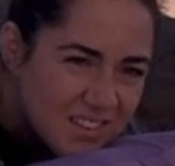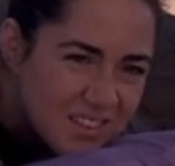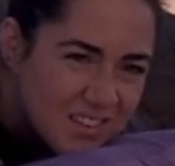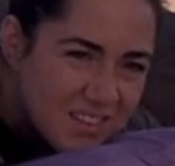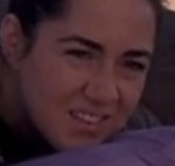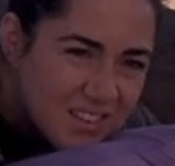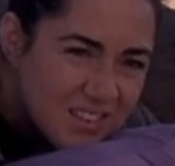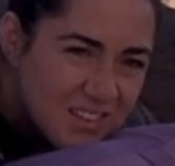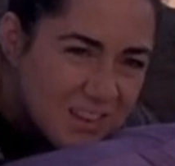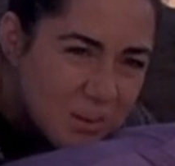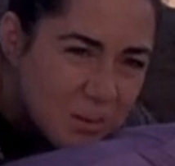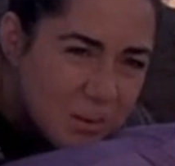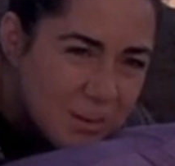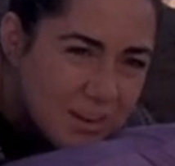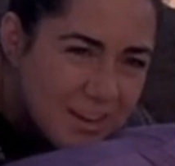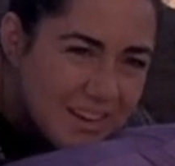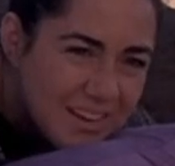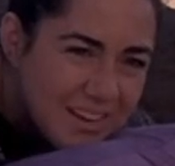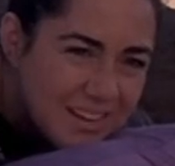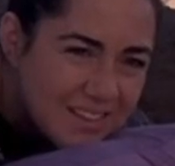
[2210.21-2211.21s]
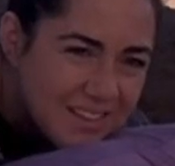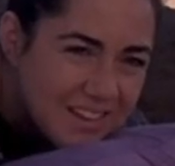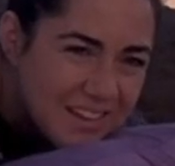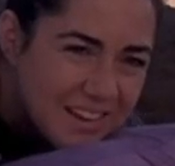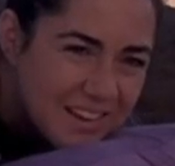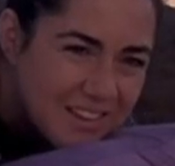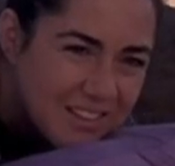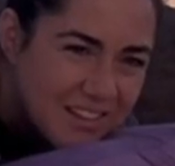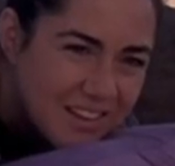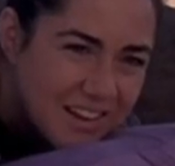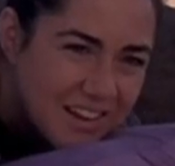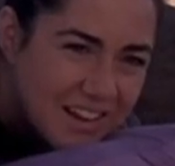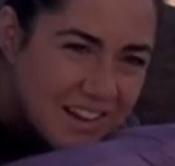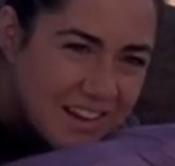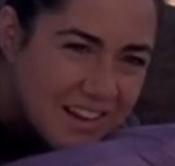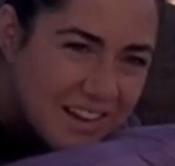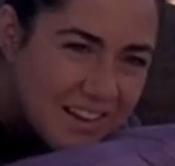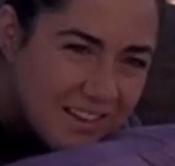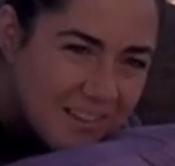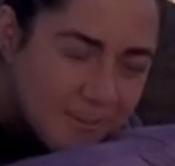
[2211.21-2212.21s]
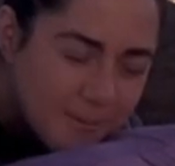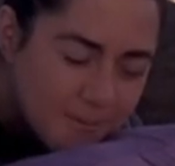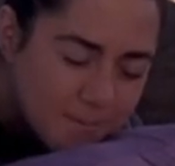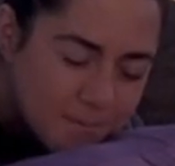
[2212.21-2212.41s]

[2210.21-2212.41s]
squeezing and wringing out.